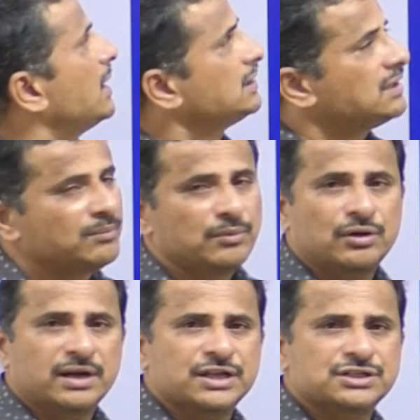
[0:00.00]

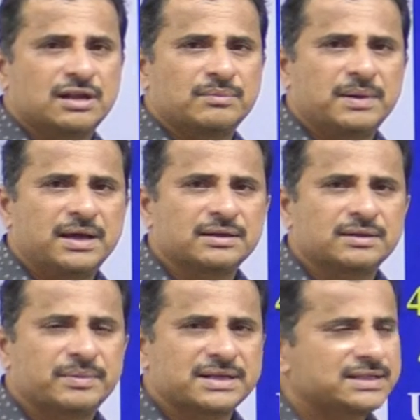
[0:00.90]
Ranthambore National
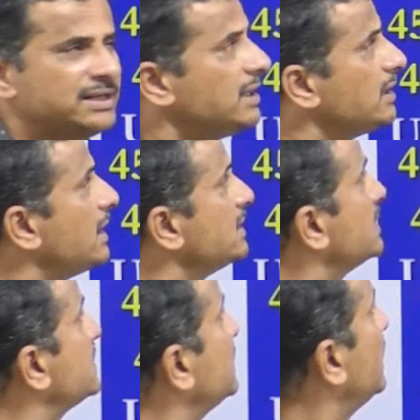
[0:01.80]
Park present in
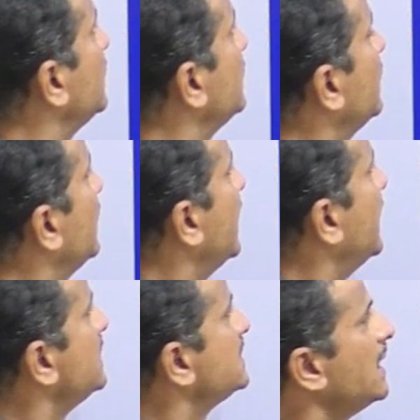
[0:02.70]
Rajasthan,
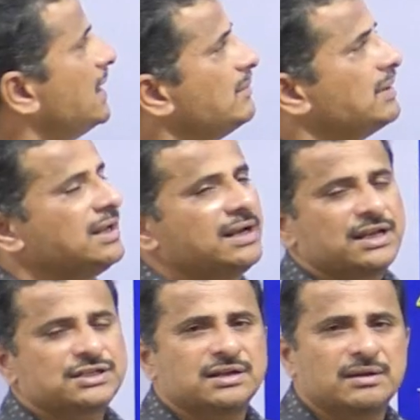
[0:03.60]
and Salim Ali
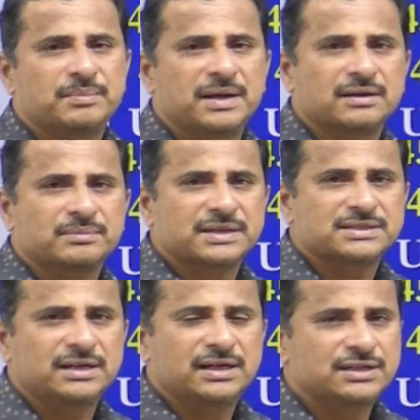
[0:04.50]
National Park
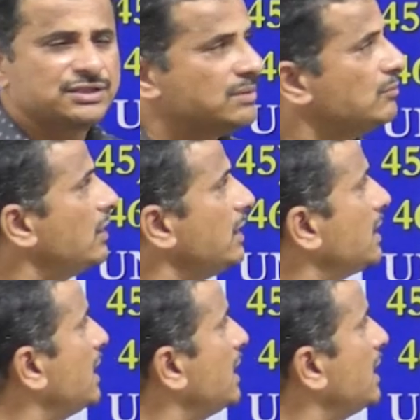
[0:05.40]
present in Jammu and